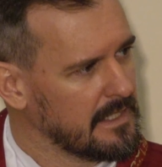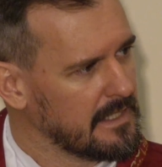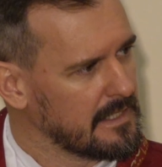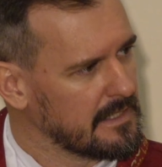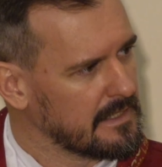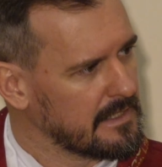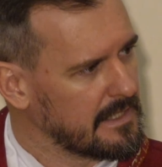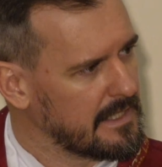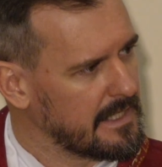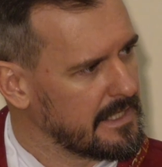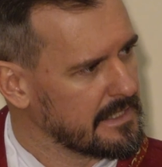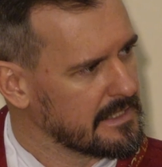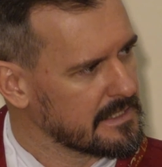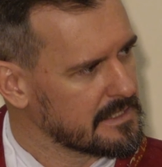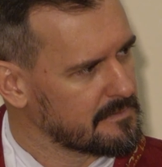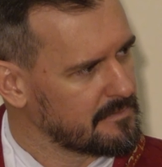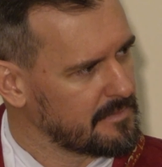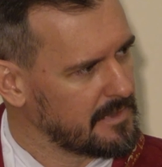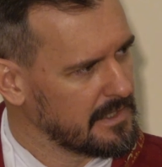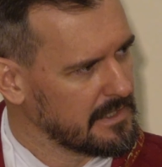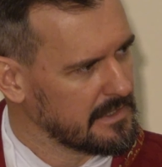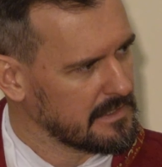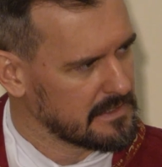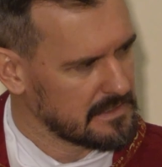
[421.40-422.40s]
the highest
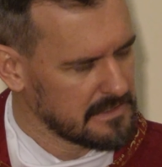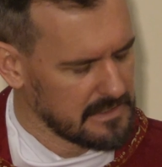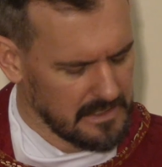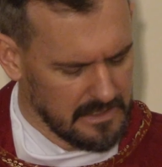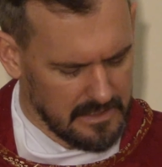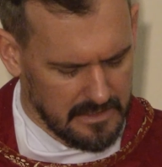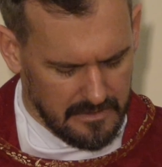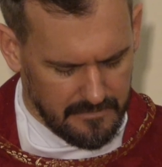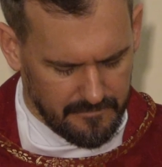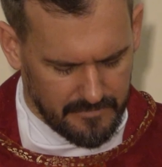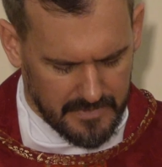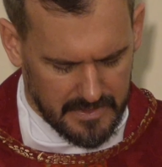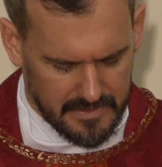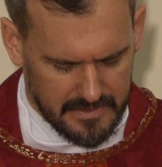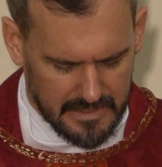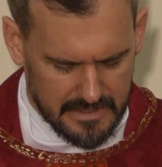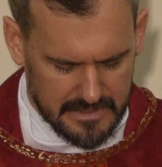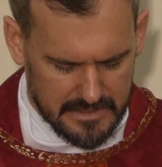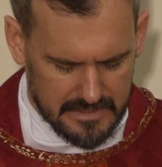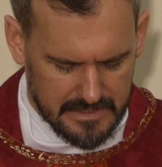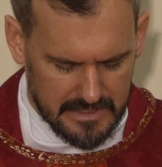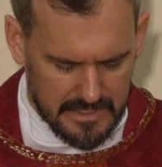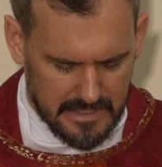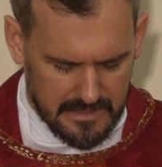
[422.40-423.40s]
place. And they
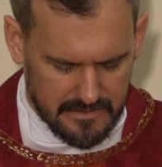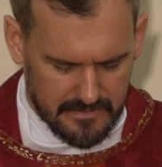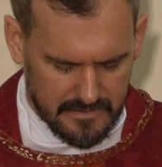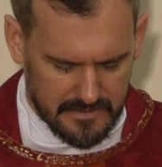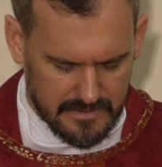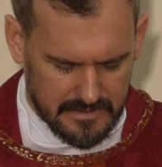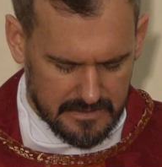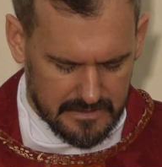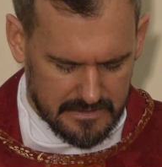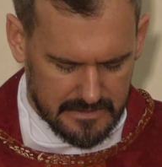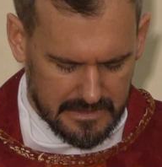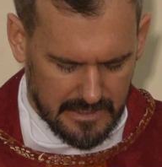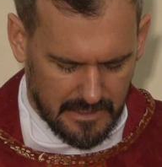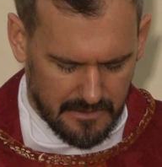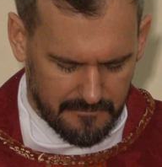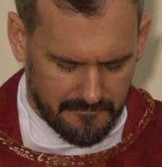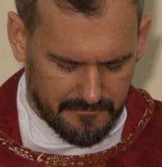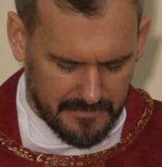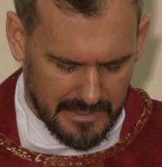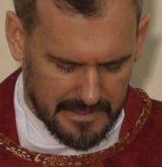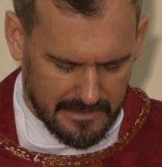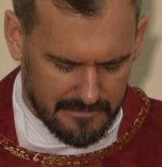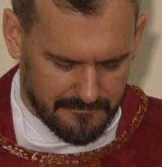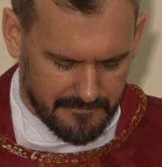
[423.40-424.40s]
seek this
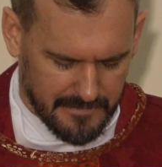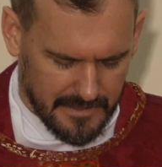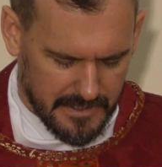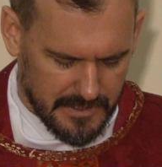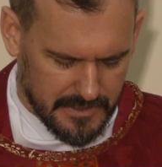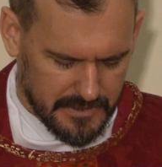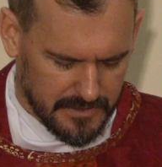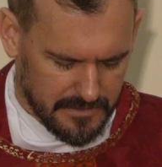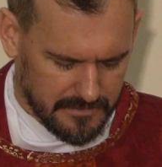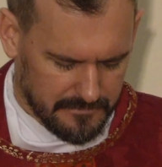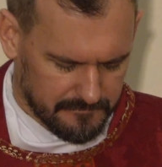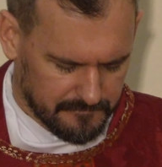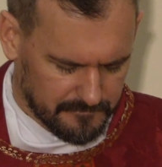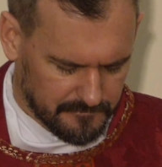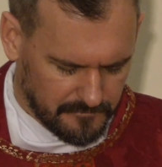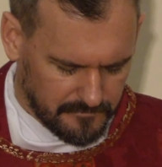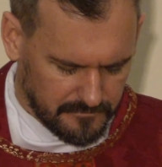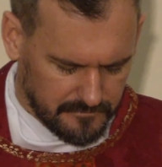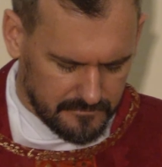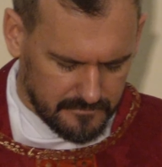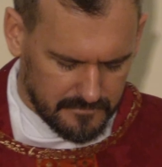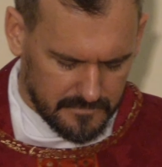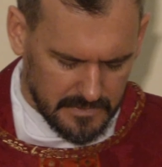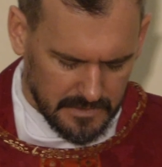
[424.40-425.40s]
self elevation
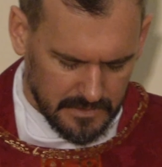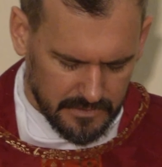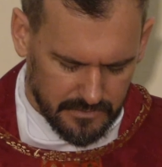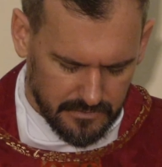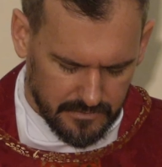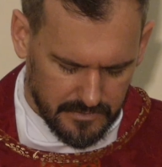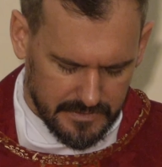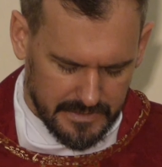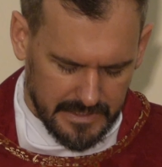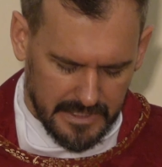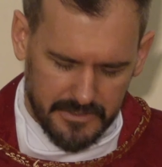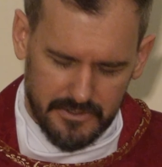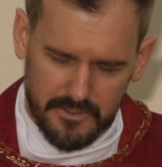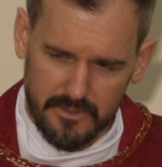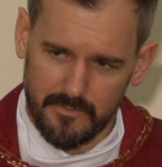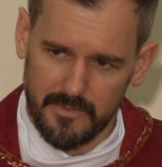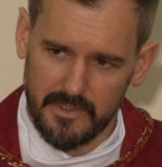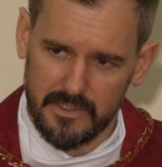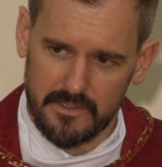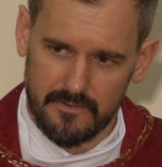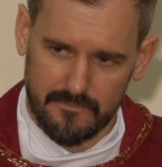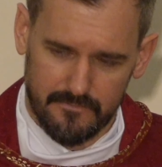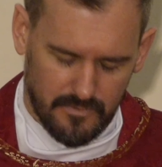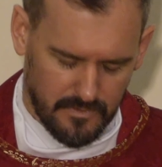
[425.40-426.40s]
to the
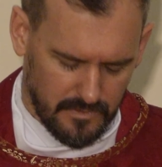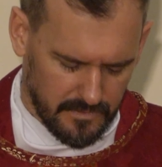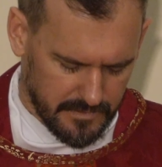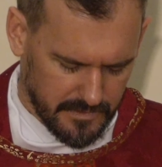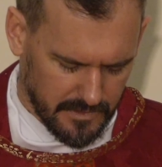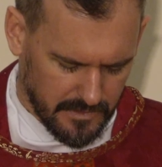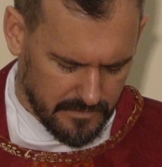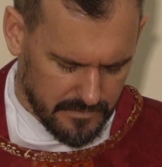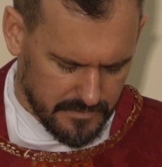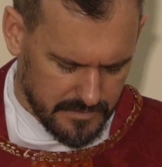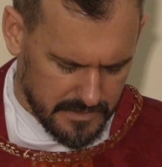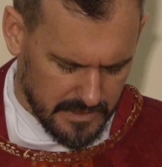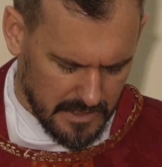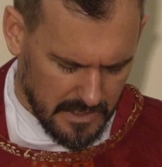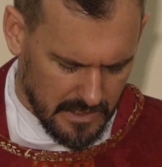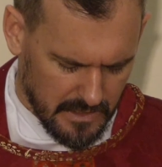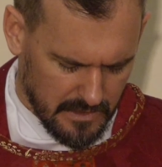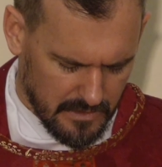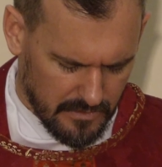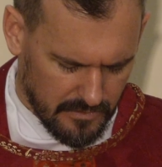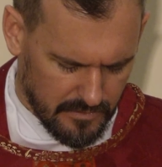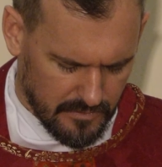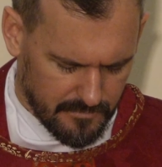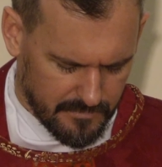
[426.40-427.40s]
detriment of all those
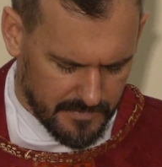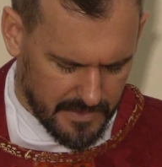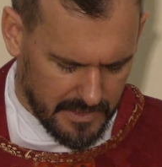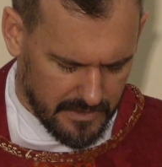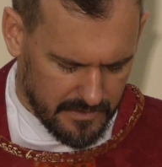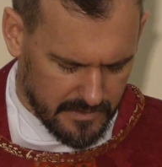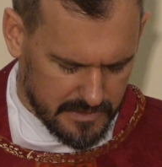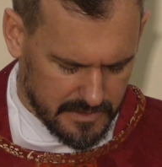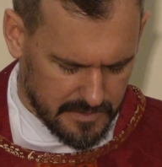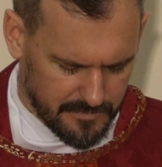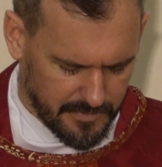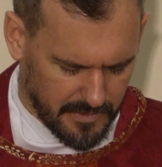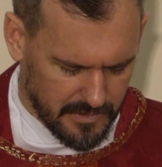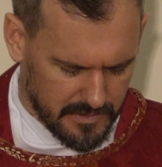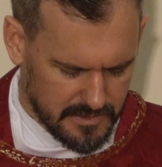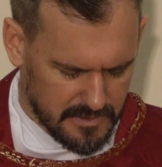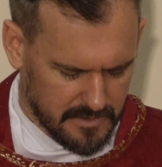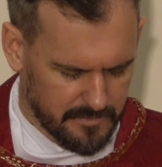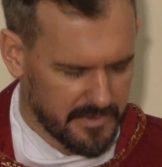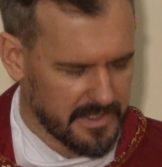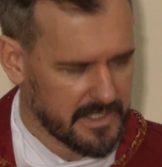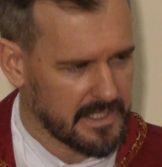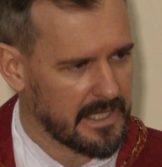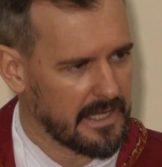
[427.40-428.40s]
whom they are supposed
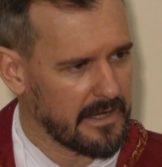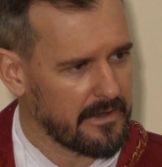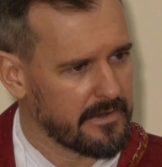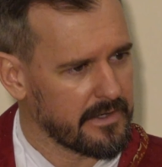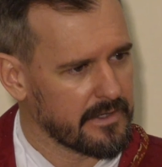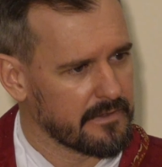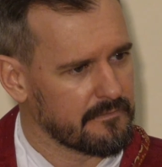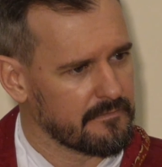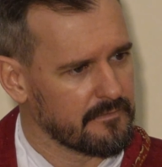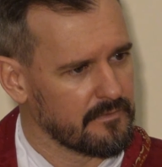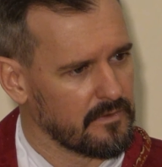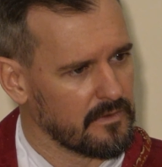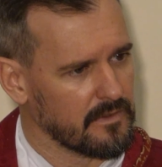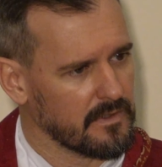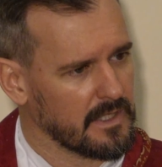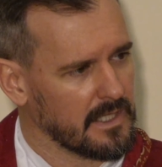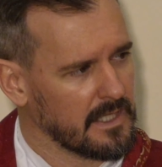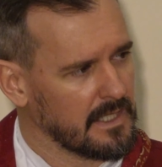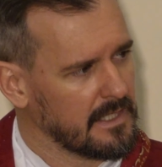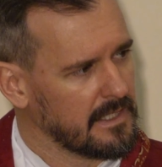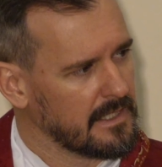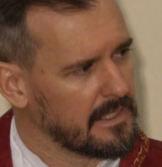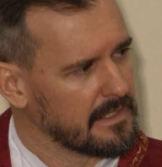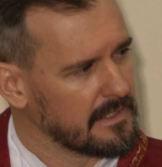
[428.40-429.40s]
to be caring for
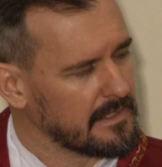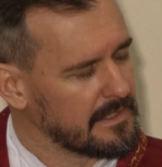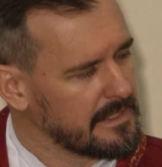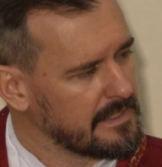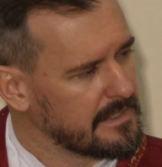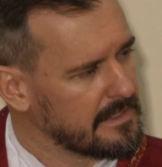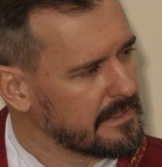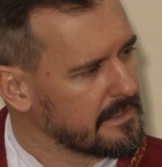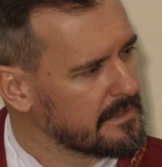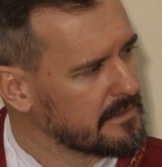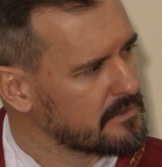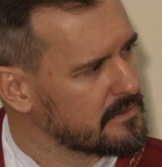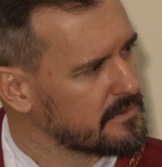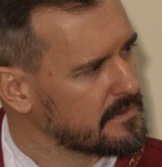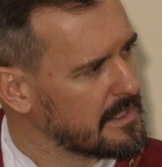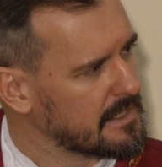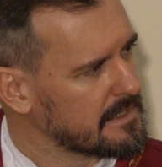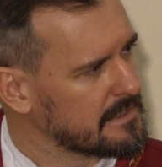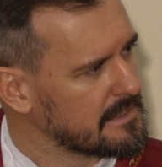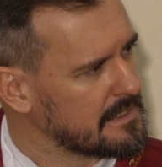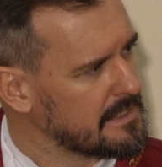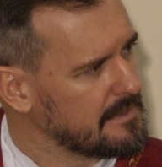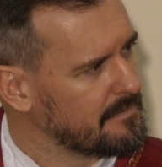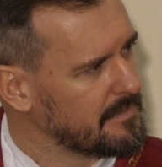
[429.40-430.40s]
and leading to
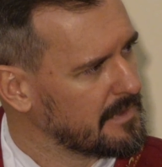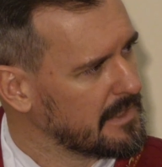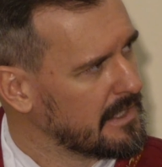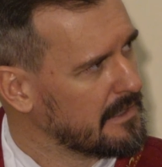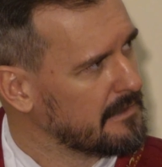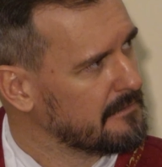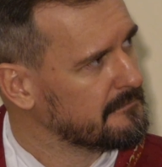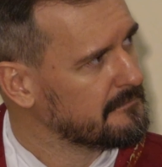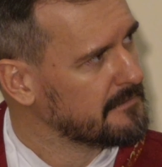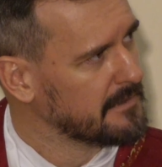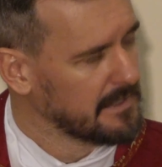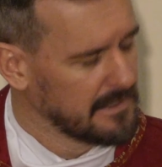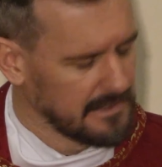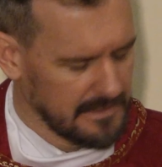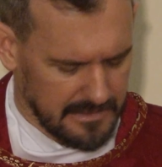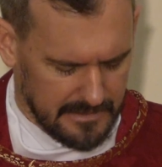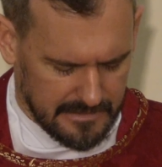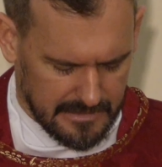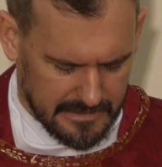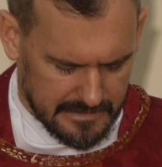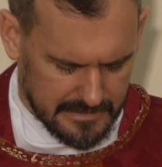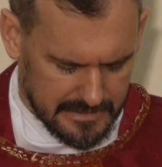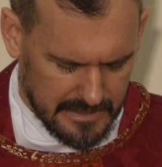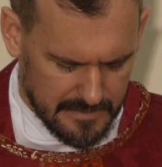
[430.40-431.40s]
that deep love and
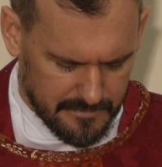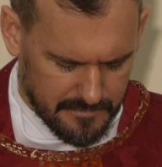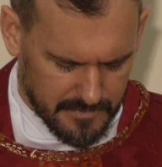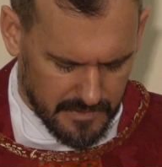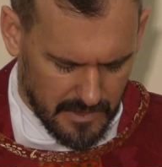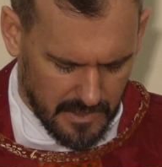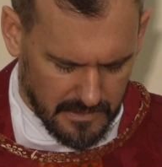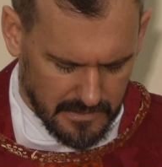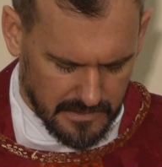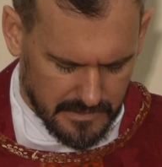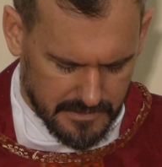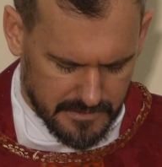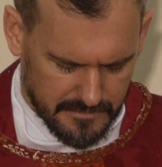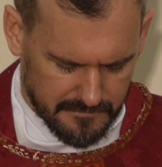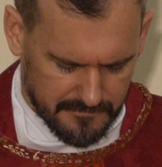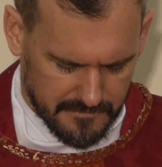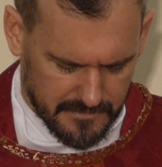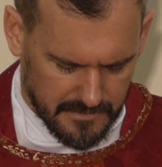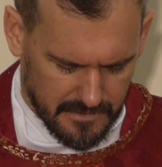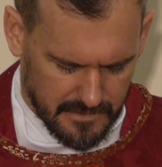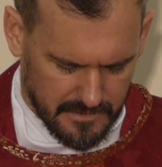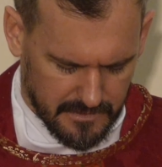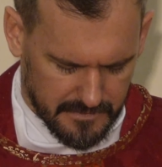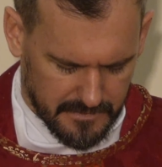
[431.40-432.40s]
that deep knowledge of
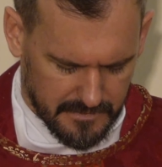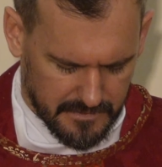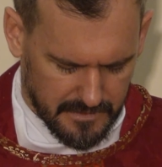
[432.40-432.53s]
God.